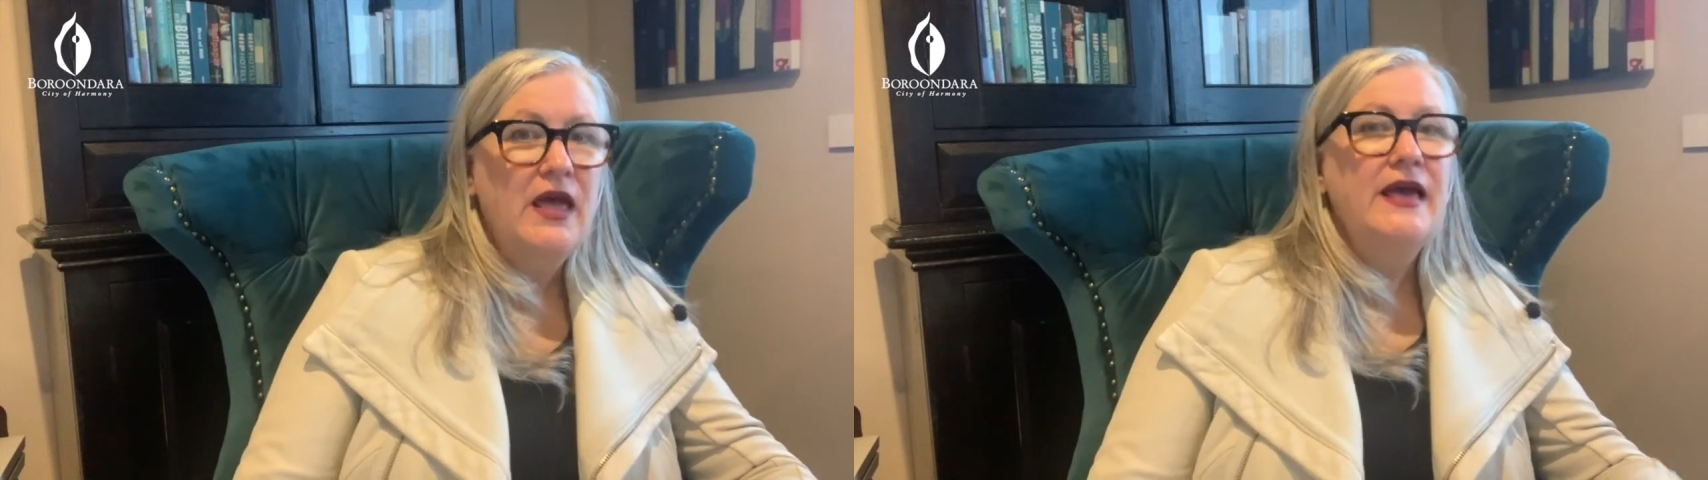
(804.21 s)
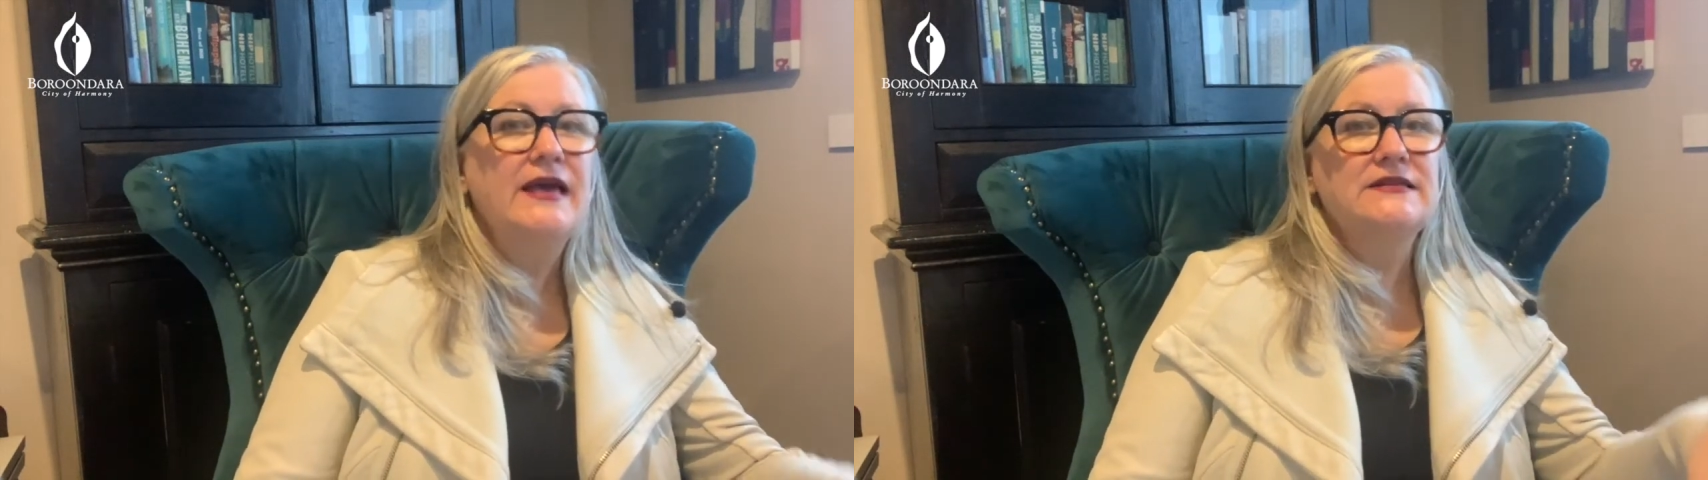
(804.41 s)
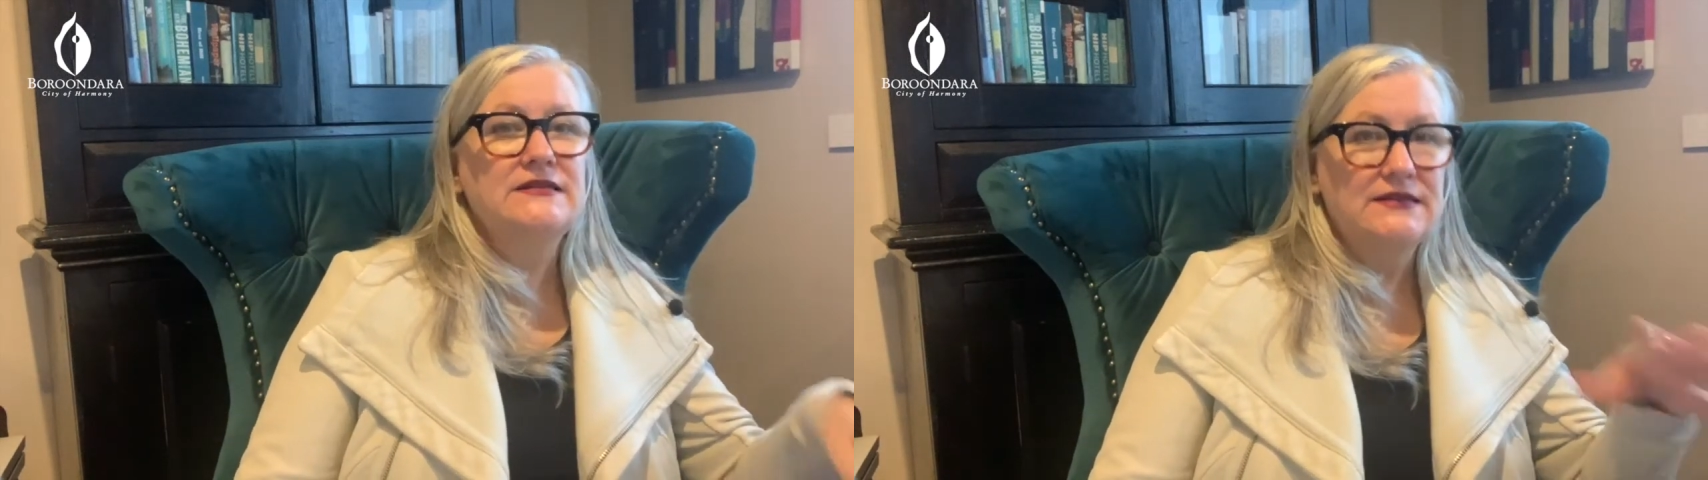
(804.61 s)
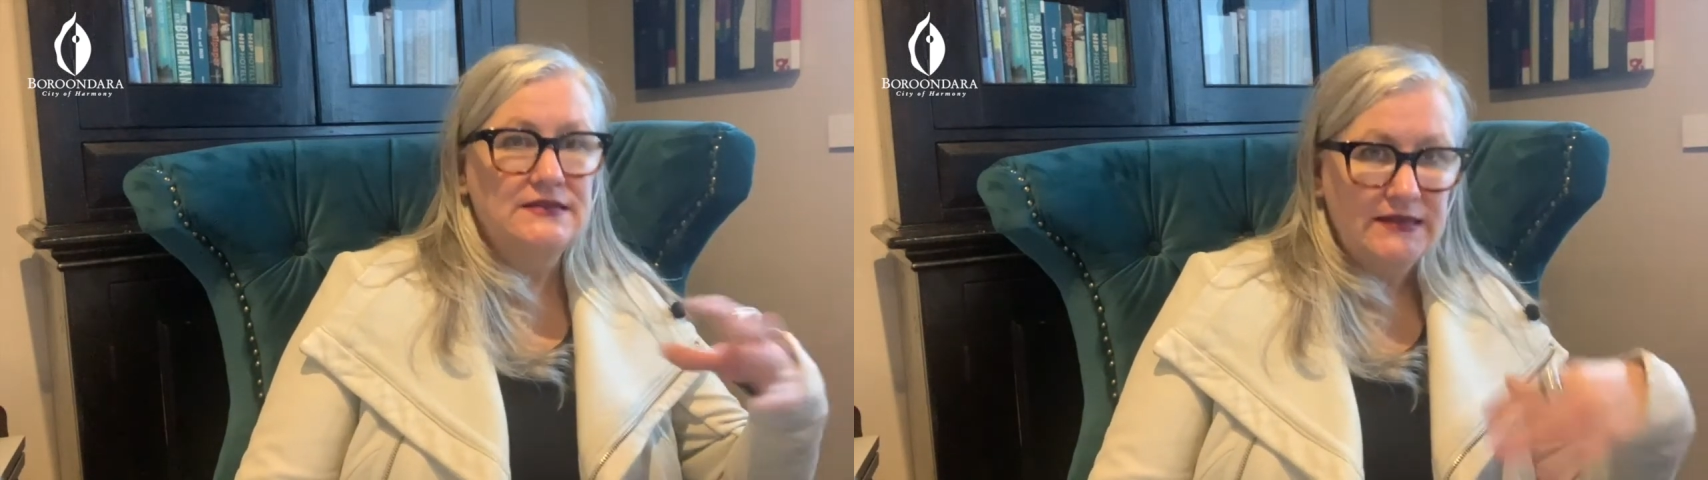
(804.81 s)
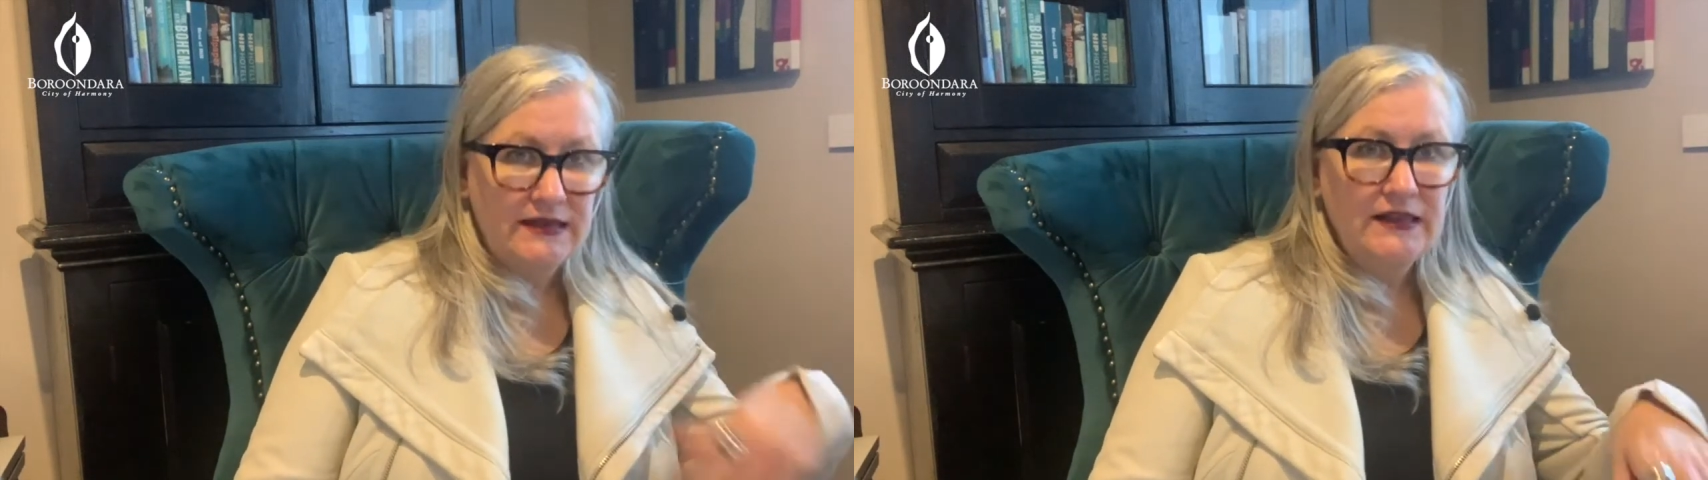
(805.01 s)
It's a
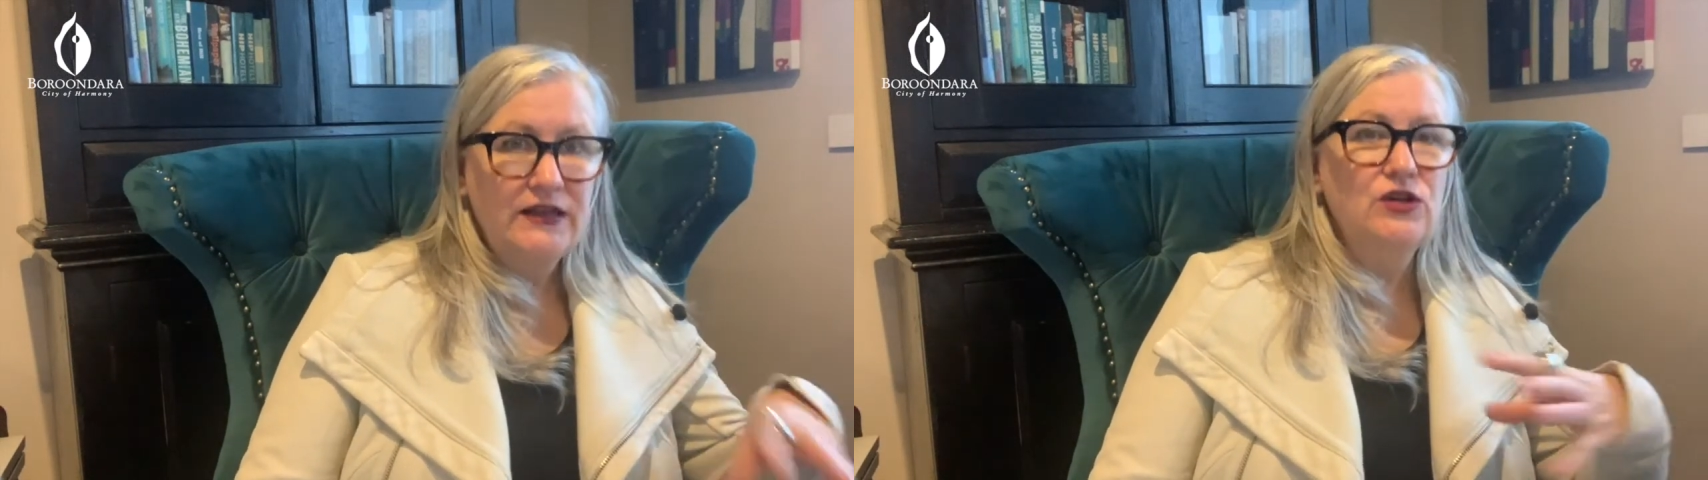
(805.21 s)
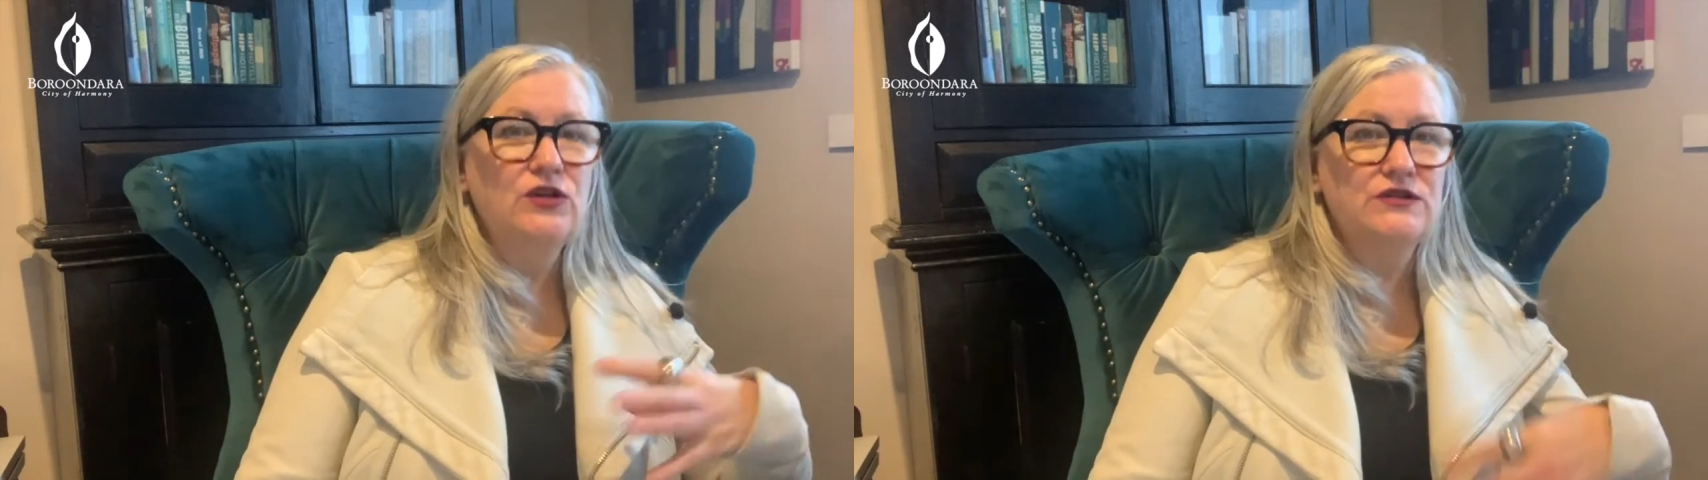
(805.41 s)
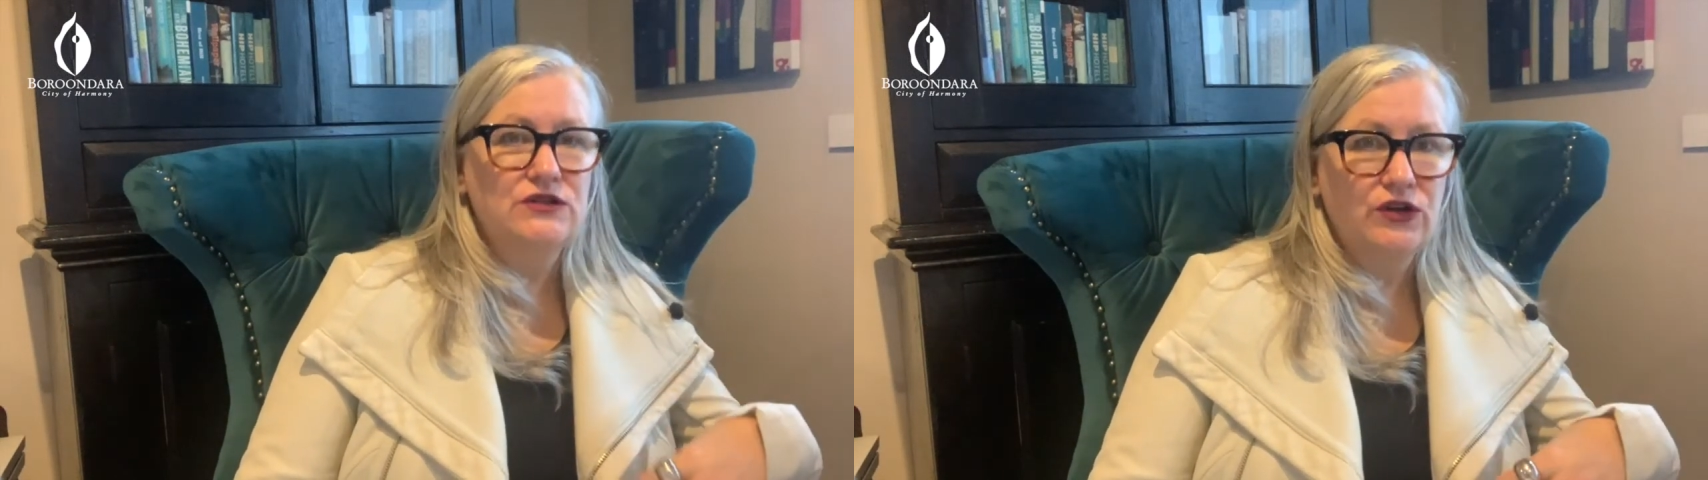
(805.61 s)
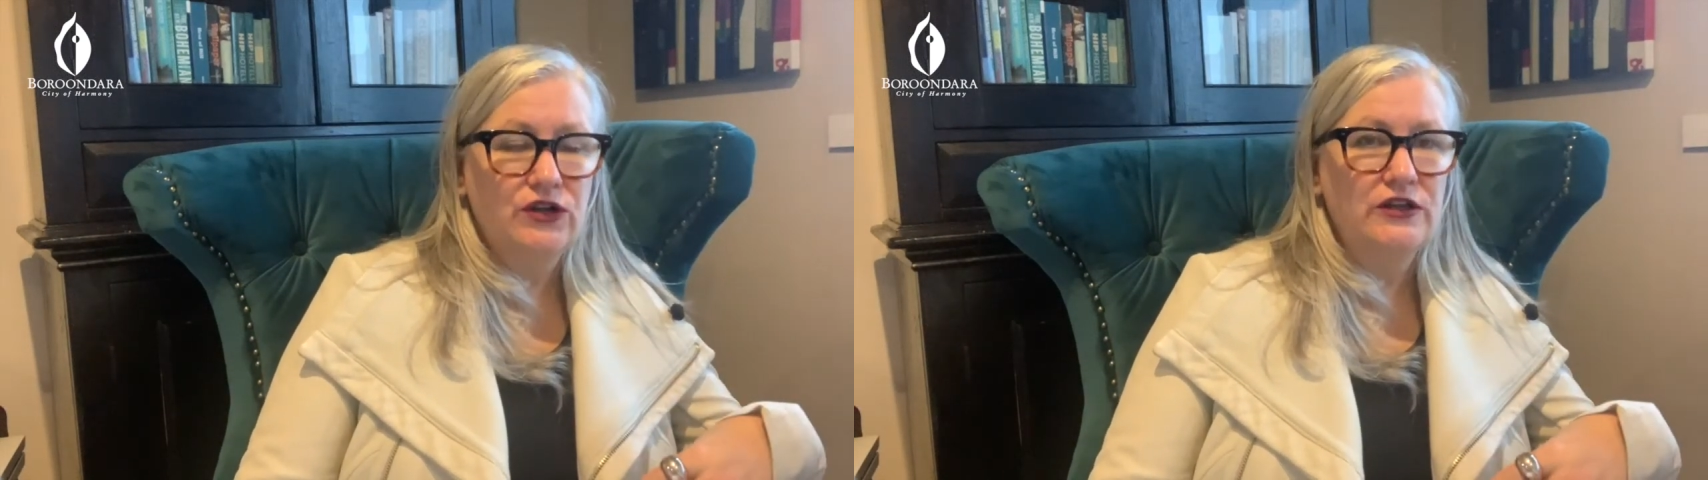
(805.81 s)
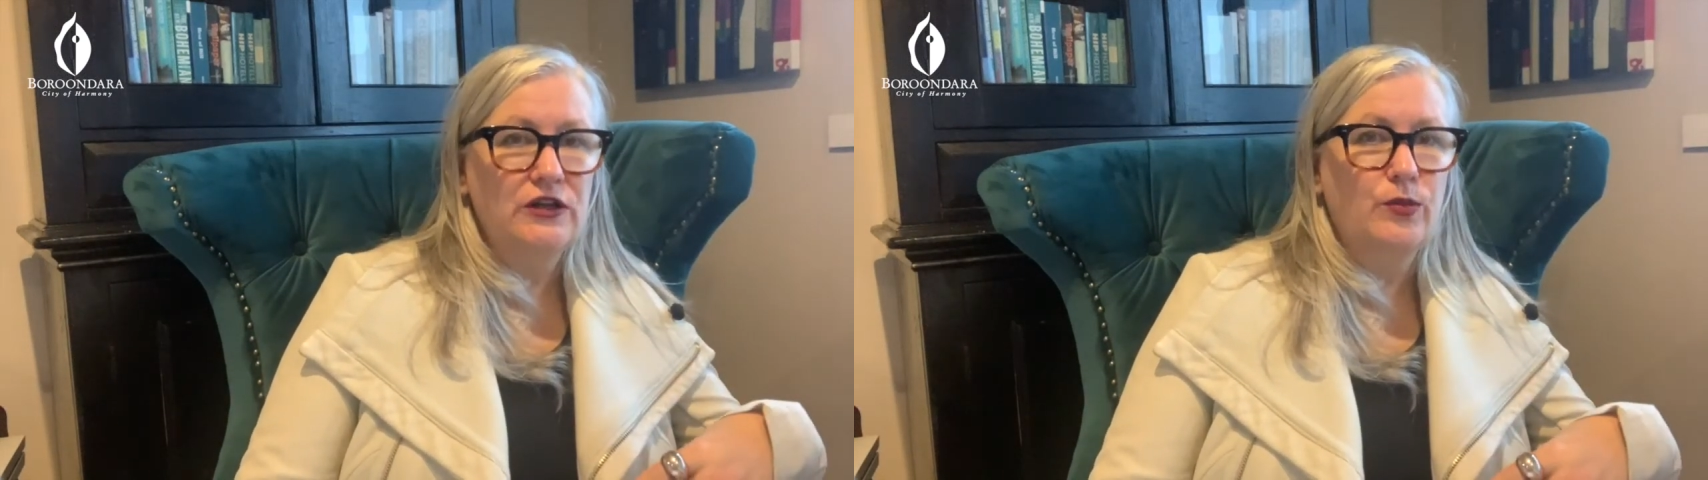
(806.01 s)
cyclical or
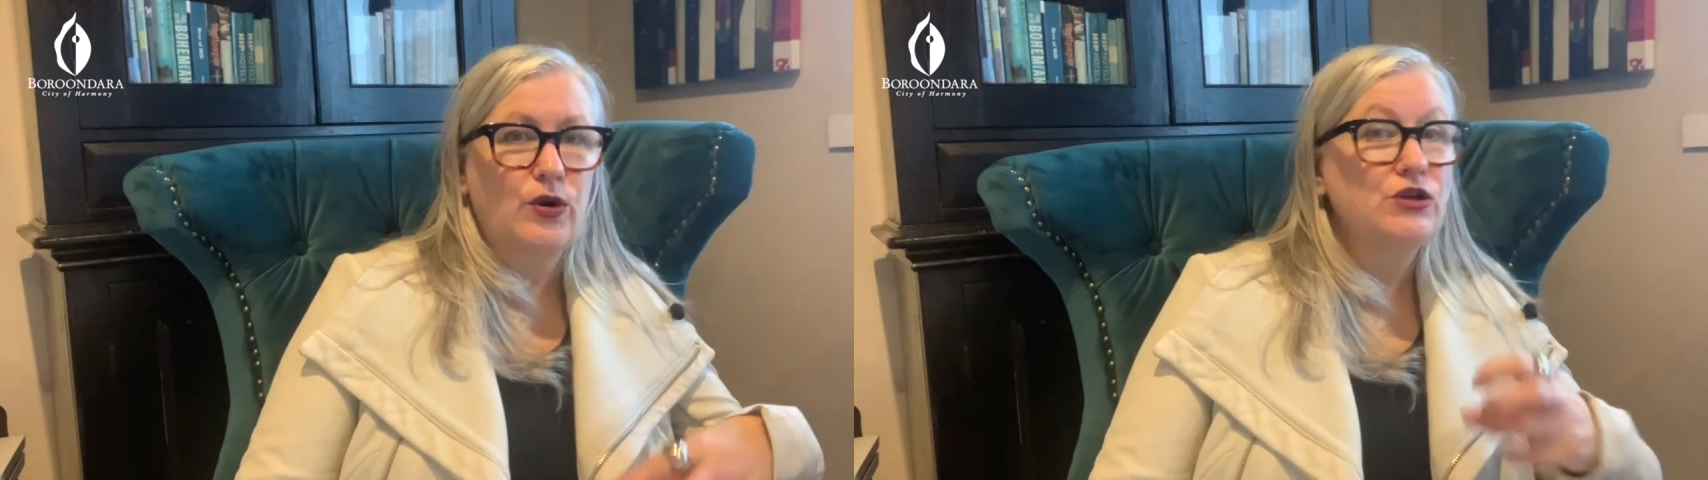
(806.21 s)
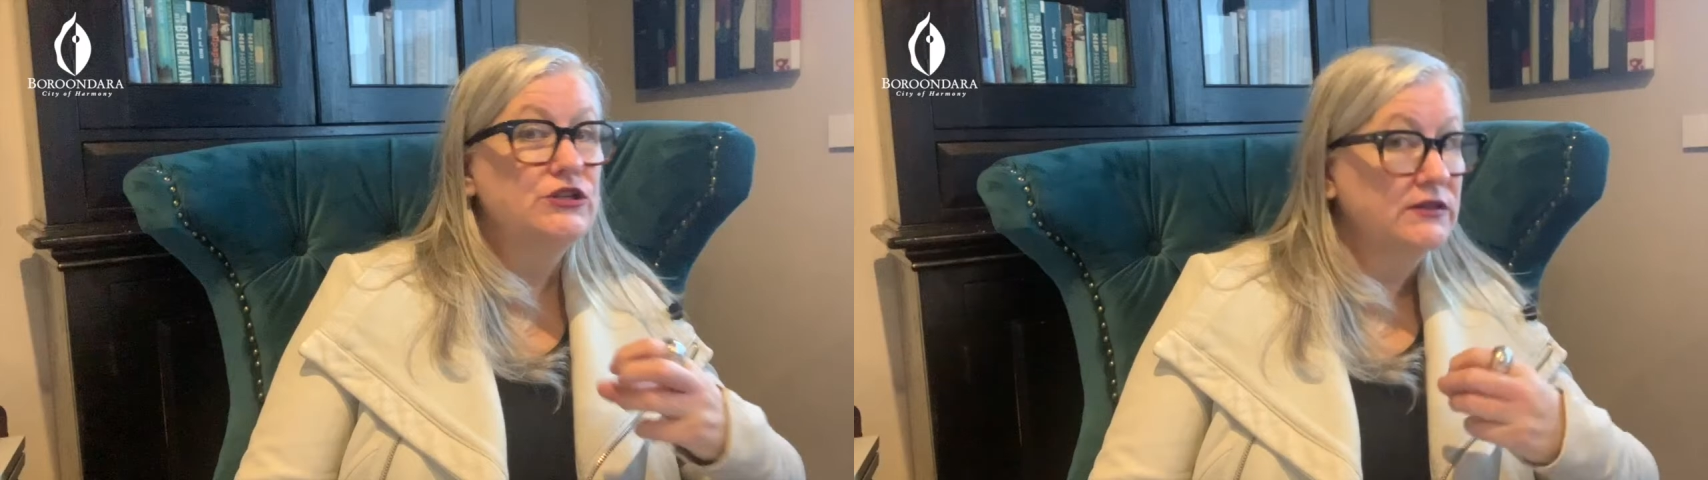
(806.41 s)
circular approach.